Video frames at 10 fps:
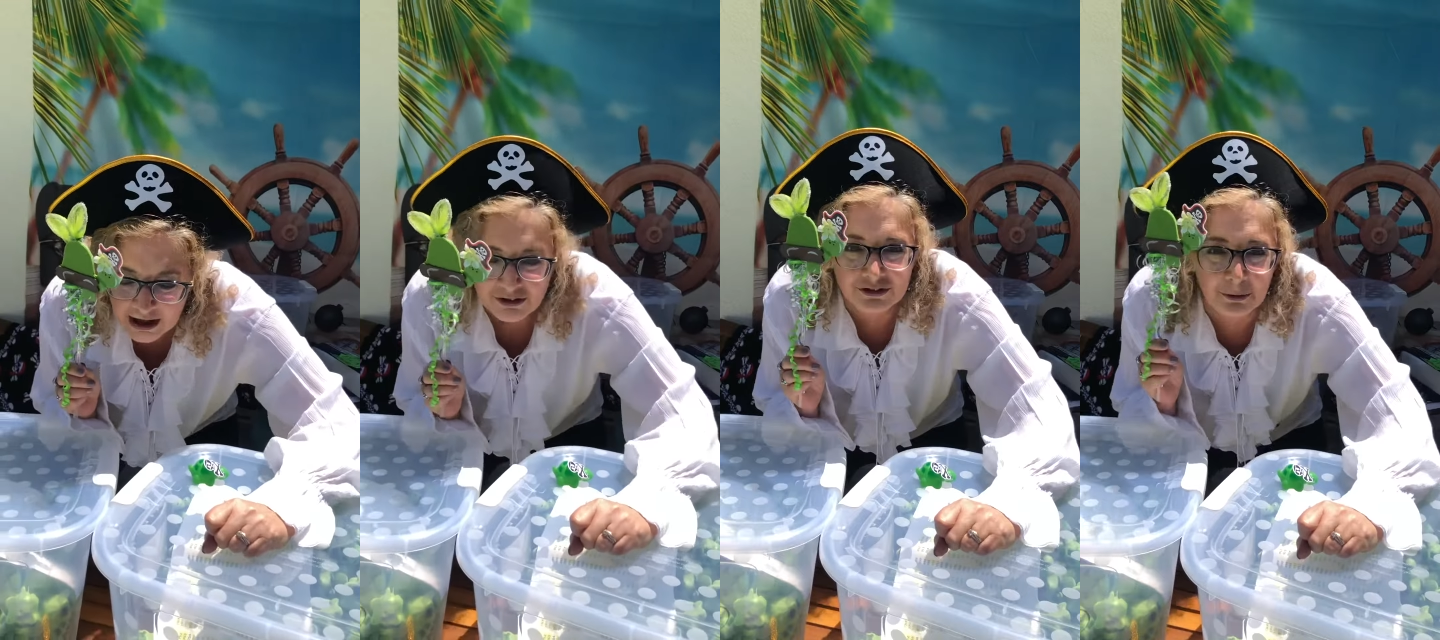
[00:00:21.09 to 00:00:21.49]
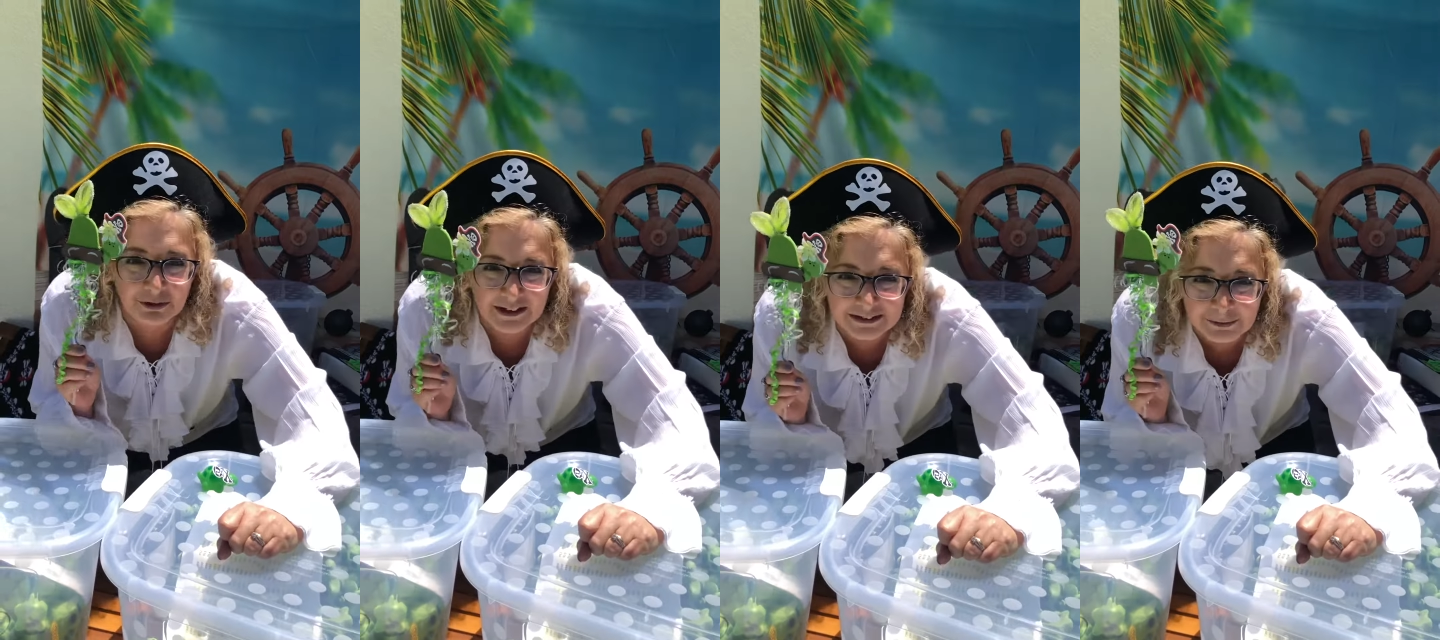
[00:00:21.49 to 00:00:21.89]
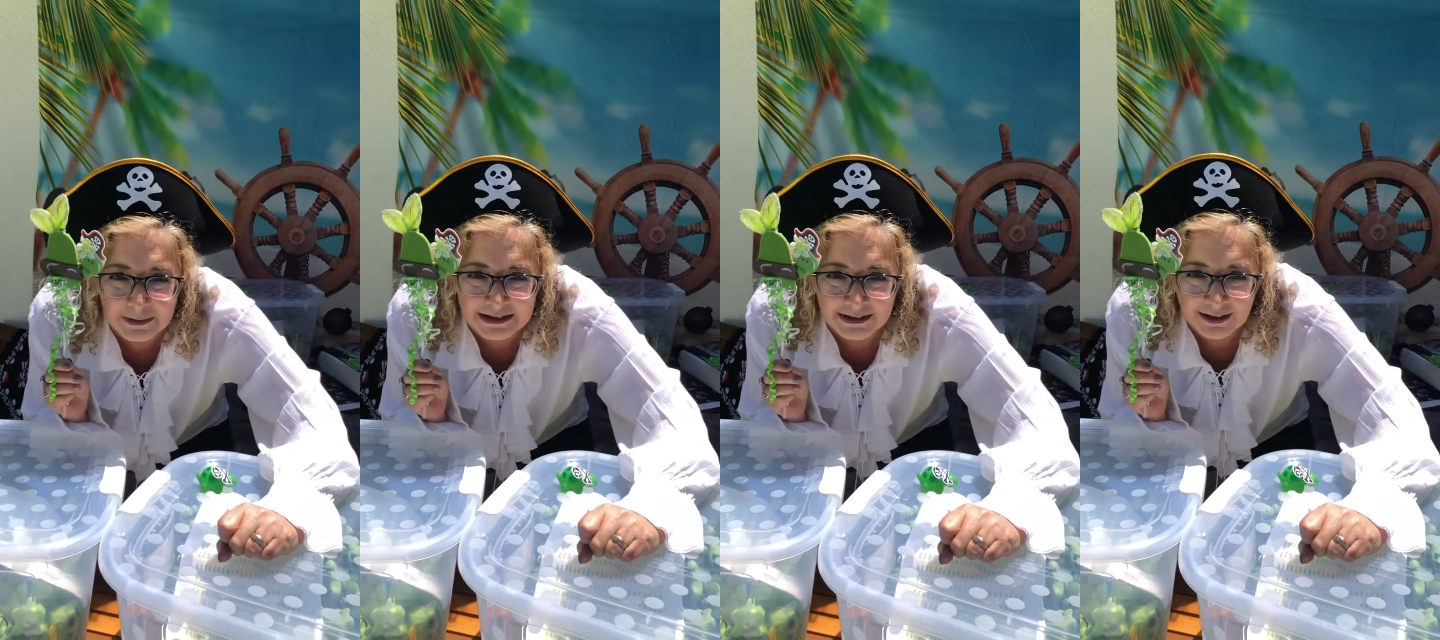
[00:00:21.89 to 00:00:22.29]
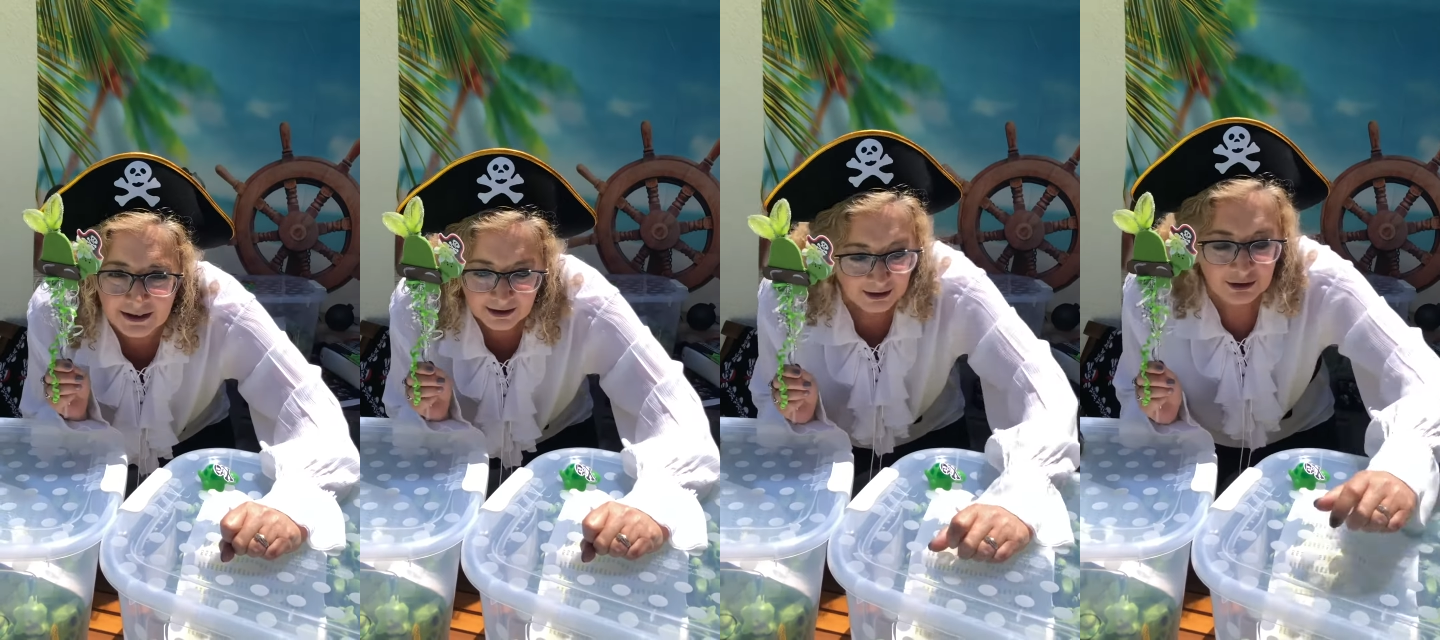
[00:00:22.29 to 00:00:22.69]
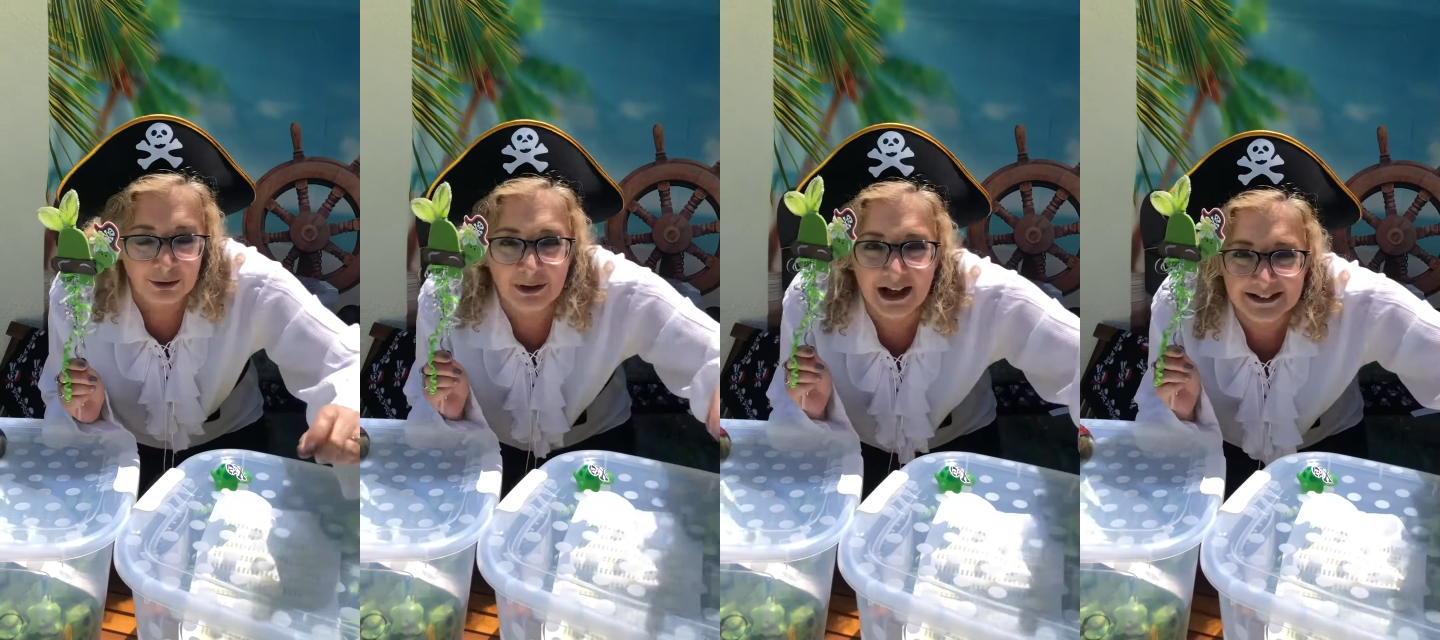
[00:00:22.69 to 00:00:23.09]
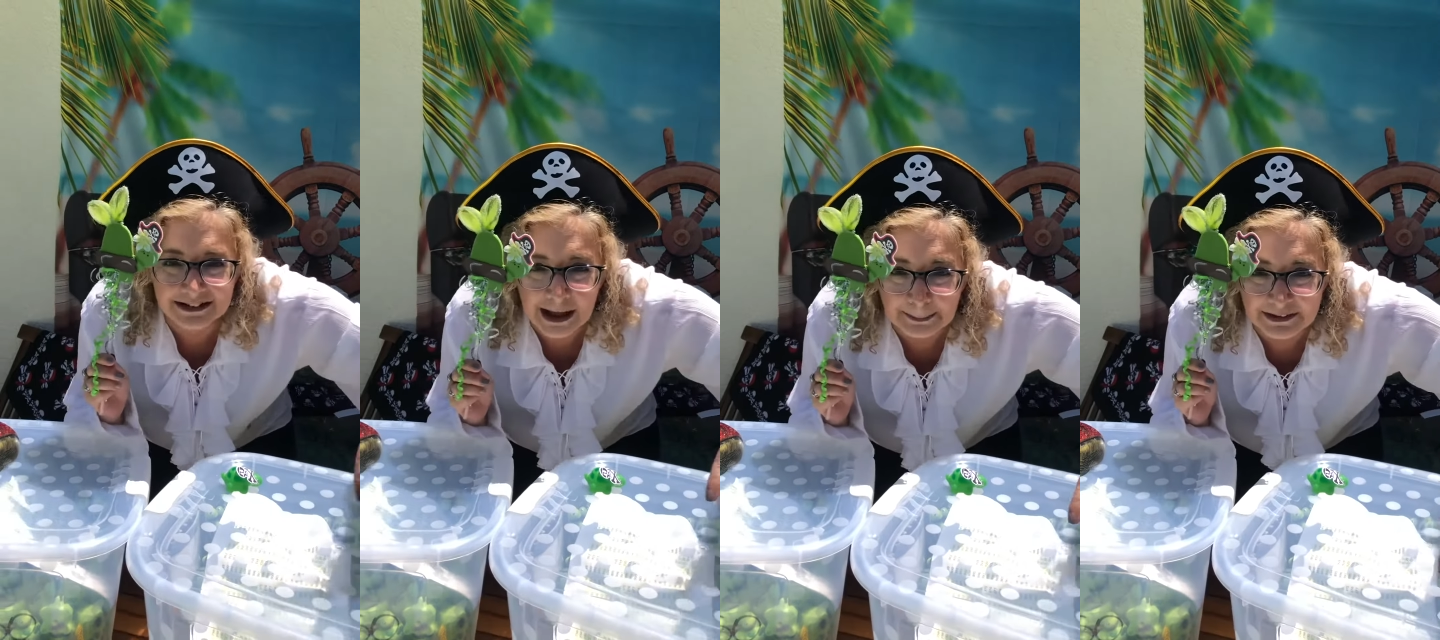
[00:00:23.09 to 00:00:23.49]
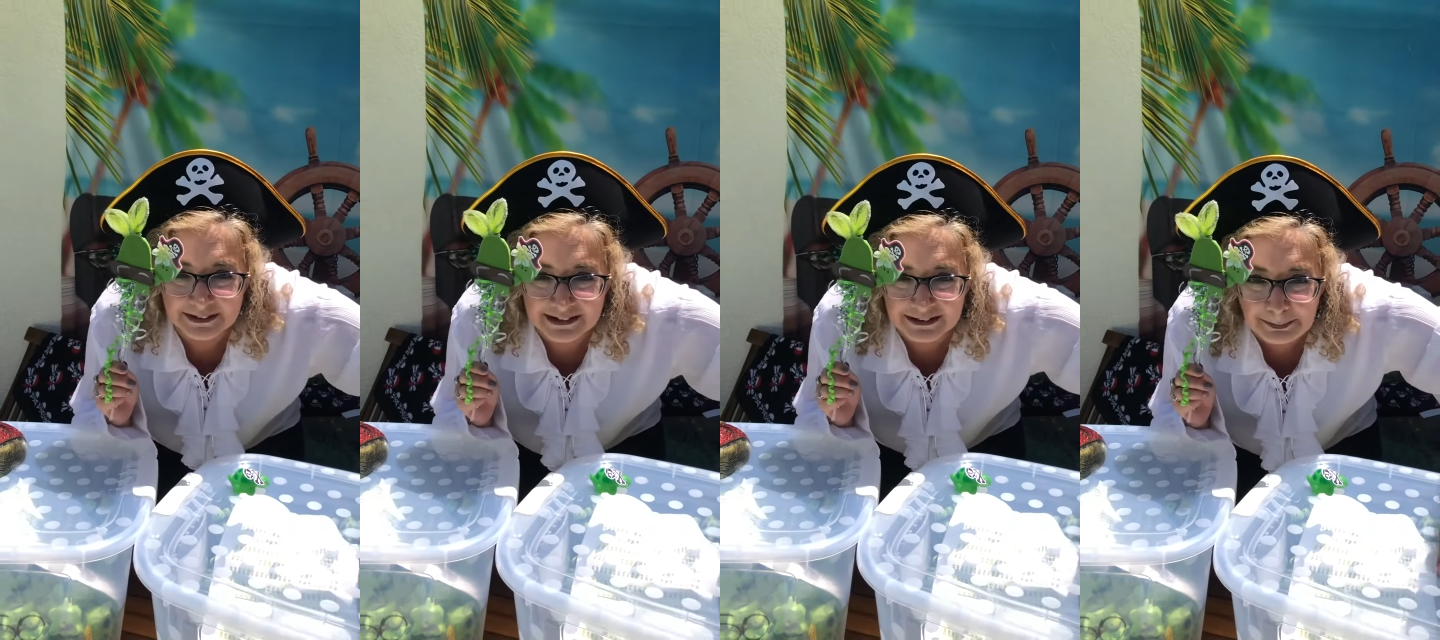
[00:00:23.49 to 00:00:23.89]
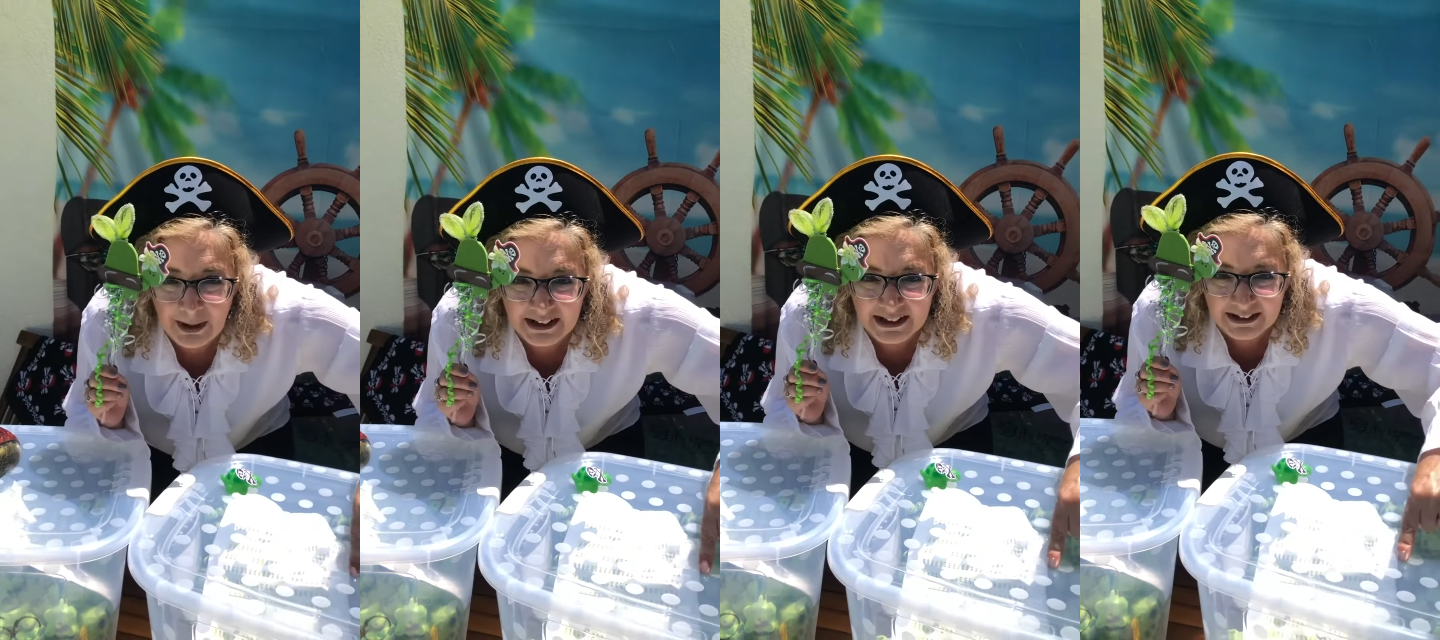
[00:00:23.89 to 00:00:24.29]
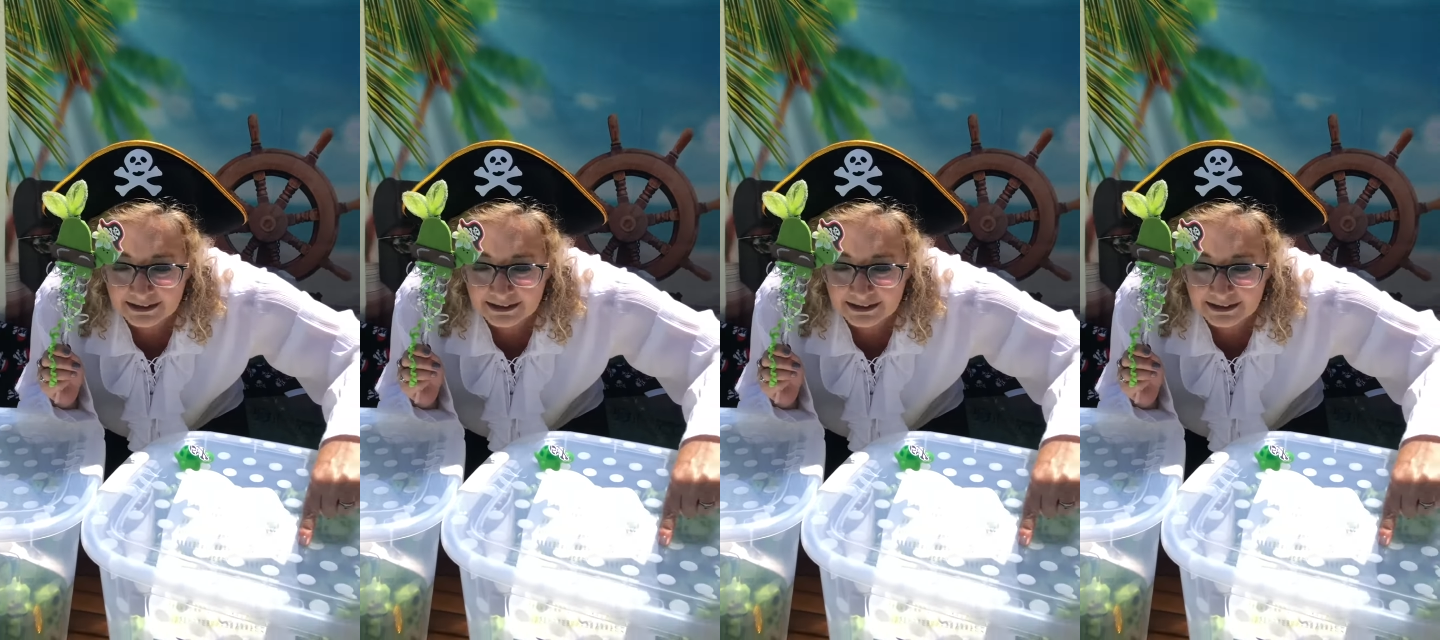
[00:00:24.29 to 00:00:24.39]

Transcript: So this week, you guys adopted this bucket